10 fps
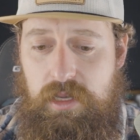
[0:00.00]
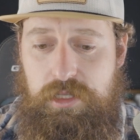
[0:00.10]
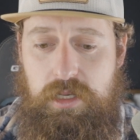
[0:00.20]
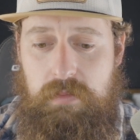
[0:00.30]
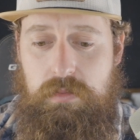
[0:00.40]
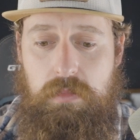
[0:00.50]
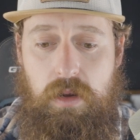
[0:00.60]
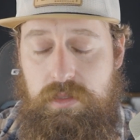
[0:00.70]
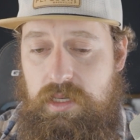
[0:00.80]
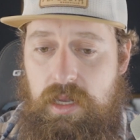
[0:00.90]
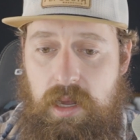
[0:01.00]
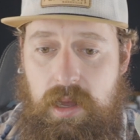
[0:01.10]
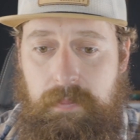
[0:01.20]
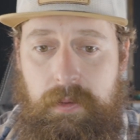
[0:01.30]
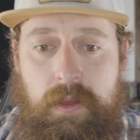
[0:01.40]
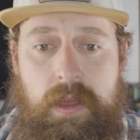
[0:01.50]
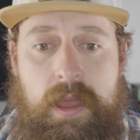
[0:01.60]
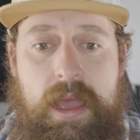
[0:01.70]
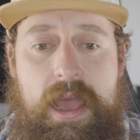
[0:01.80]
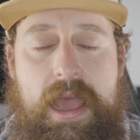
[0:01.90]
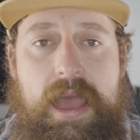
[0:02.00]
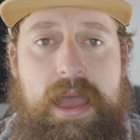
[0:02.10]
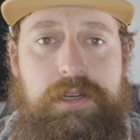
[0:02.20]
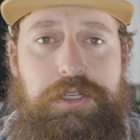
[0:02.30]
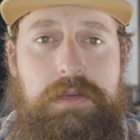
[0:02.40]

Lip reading: She comes moseying up, and